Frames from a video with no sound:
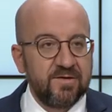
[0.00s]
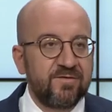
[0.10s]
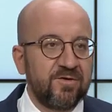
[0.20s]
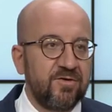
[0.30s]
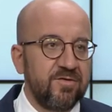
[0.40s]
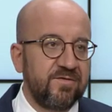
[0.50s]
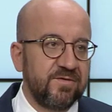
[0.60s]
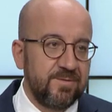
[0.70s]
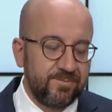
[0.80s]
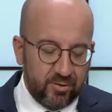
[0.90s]
Second
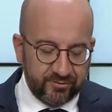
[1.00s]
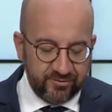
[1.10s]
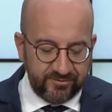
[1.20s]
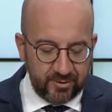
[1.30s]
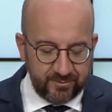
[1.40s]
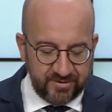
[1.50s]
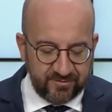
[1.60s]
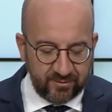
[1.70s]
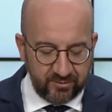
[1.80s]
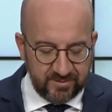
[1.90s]
important topic,
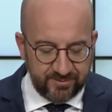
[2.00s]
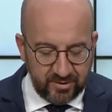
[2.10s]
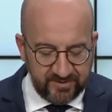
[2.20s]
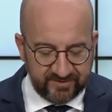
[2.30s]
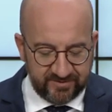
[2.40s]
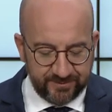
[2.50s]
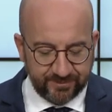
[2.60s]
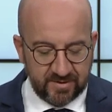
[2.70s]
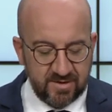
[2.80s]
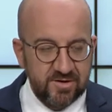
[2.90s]
foreign policy.
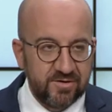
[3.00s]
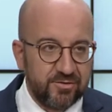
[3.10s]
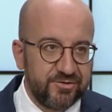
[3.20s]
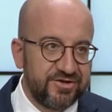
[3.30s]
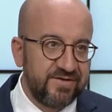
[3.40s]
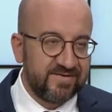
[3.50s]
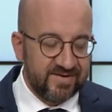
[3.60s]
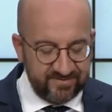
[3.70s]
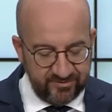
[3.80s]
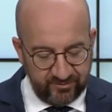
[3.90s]
The
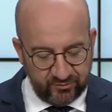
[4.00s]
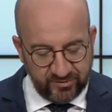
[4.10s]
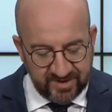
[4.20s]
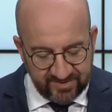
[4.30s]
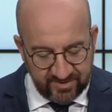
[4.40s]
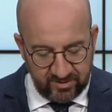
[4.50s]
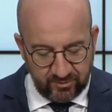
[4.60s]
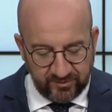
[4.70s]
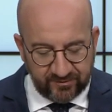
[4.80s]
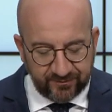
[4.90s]
G7, together
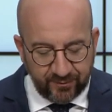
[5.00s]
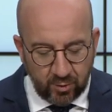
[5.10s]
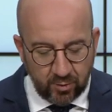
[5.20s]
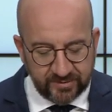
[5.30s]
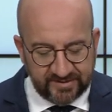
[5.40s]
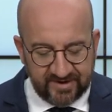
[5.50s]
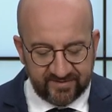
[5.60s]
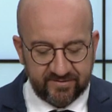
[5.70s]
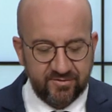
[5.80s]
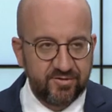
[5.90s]
with 4
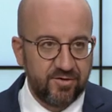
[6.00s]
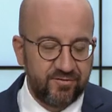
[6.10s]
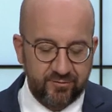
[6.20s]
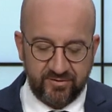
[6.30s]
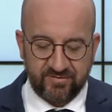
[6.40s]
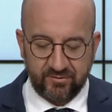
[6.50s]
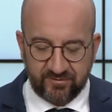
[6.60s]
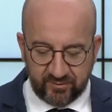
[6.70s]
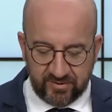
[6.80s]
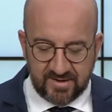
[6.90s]
guest countries,
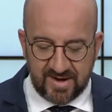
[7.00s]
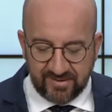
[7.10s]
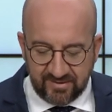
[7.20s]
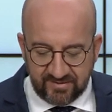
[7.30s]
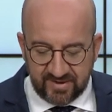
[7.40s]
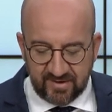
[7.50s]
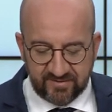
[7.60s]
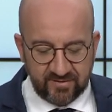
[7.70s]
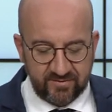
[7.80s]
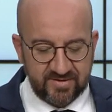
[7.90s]
Australia, India,
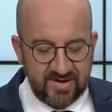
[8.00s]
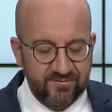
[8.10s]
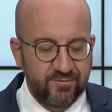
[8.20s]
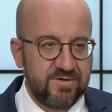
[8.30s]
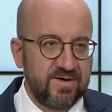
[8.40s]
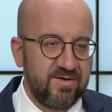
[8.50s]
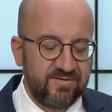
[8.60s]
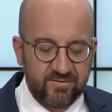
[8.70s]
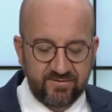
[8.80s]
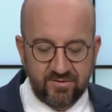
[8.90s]
South Africa and
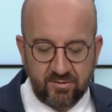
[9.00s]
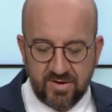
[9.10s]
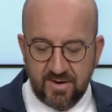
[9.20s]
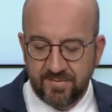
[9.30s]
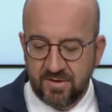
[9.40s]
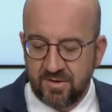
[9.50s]
South Korea,